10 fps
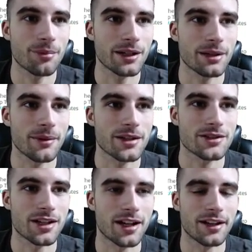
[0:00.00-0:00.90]
Pretty
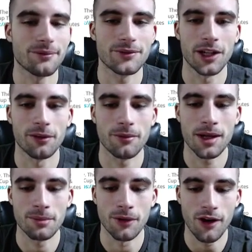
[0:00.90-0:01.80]
much, uh, you know, Mo